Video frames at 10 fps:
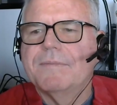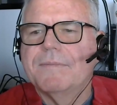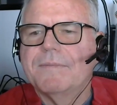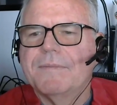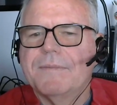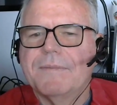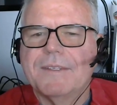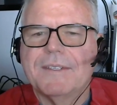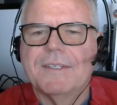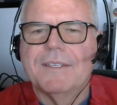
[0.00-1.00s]

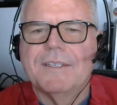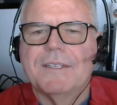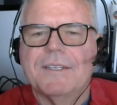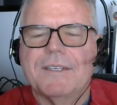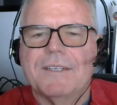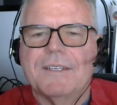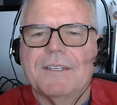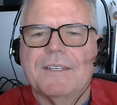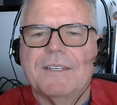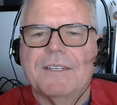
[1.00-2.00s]

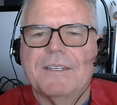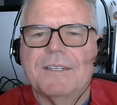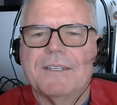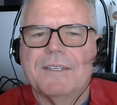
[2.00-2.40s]
(not speaking)